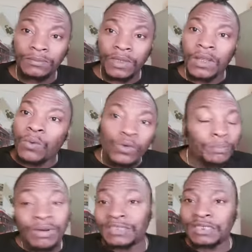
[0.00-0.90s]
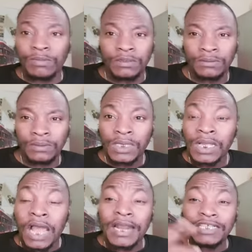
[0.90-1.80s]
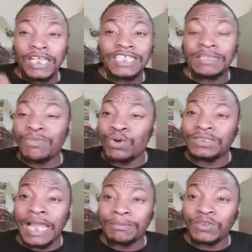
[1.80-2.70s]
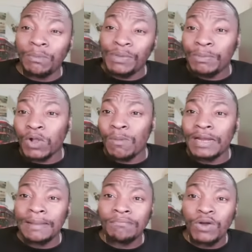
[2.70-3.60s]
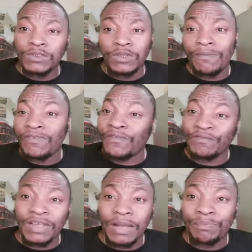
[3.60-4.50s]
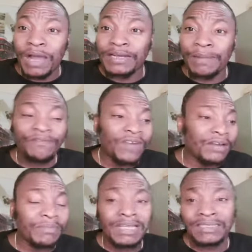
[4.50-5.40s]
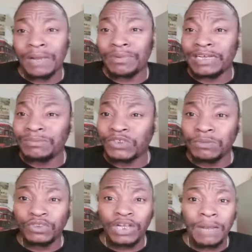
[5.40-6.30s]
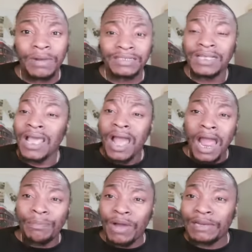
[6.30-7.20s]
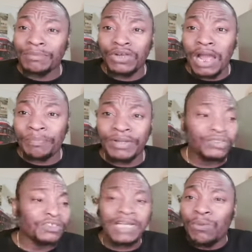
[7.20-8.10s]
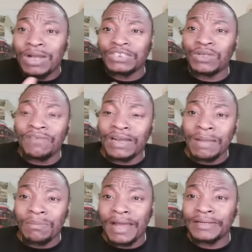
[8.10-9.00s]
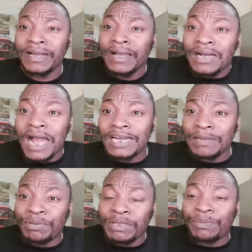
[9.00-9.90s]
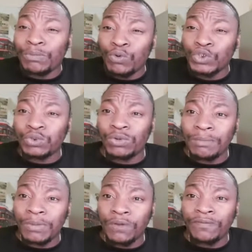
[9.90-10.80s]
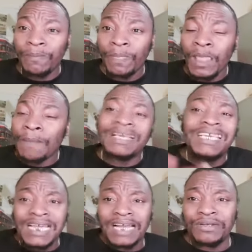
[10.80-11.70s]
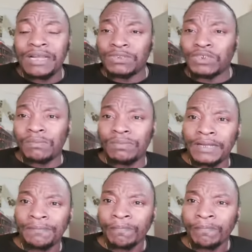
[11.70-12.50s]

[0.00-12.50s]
it wouldn't possible. And that's why I see more times some people come and them burn some fire upon them fan base or upon them subscribers or upon them carpenters or whatsoever they might call the people who show them love. Me can't do them something there.